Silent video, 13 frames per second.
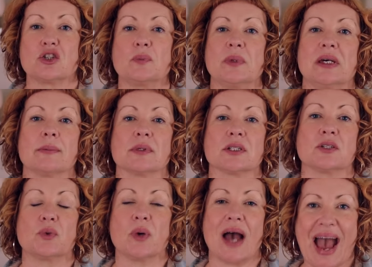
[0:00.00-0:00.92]
to be able
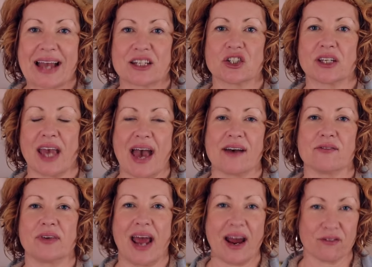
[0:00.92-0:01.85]
to actually have
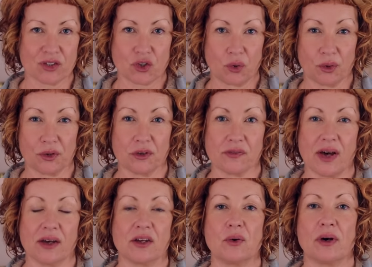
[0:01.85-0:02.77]
an average order
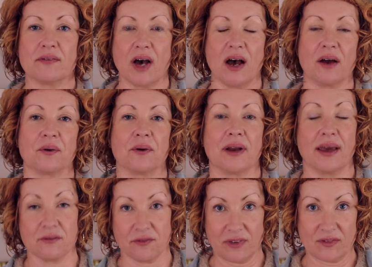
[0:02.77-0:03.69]
value of
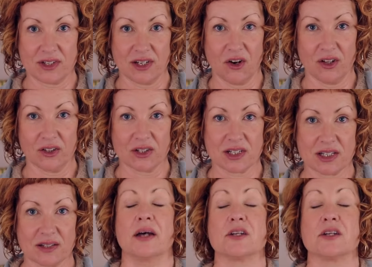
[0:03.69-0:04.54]
$150.